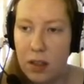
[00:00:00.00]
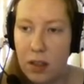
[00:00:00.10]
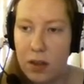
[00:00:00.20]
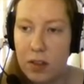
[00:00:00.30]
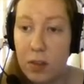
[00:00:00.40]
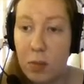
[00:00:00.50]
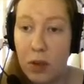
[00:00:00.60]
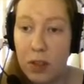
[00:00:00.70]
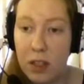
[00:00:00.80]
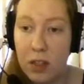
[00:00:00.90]
Oh, it
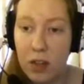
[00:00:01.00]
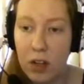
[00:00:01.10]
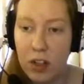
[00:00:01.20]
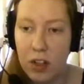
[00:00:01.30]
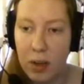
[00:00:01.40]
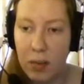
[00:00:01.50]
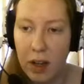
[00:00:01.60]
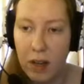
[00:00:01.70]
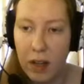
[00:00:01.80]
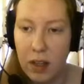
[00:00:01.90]
supports construction
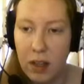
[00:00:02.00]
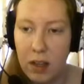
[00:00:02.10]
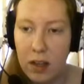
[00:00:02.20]
above it.